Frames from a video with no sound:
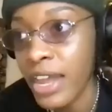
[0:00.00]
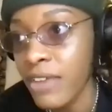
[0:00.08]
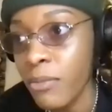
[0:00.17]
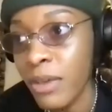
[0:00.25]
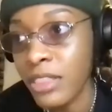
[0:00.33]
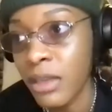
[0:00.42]
I
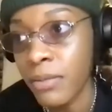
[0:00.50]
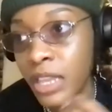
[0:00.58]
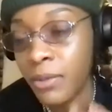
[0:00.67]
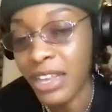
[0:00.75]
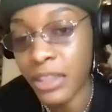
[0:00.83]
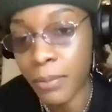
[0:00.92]
never met them, but
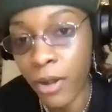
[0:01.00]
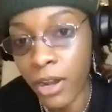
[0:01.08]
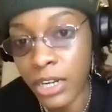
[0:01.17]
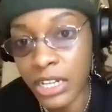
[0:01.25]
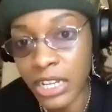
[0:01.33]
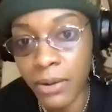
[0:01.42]
they were at the
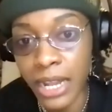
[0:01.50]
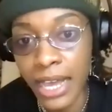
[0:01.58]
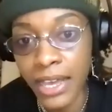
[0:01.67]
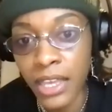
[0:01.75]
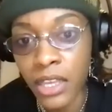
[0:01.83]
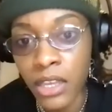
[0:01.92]
party, and they were
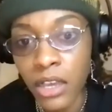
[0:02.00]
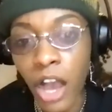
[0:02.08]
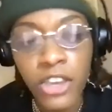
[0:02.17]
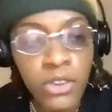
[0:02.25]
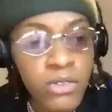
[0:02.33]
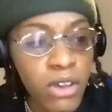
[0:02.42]
like,
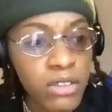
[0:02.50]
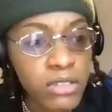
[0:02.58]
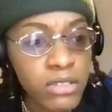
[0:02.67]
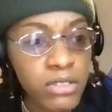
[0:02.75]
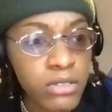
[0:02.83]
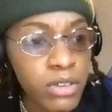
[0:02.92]
are you
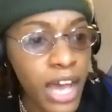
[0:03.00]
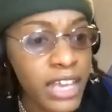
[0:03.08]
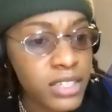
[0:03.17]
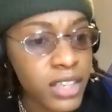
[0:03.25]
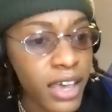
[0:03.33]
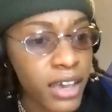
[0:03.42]

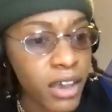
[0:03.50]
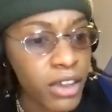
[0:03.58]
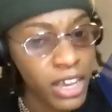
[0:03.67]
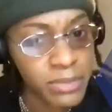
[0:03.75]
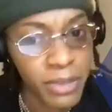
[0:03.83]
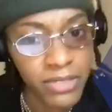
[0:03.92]
guys
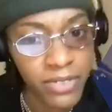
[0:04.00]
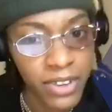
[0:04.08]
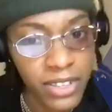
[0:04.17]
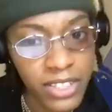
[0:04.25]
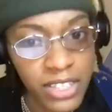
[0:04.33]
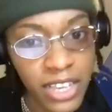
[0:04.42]
best
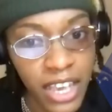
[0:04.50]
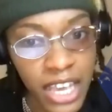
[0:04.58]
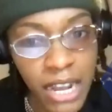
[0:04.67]
friends?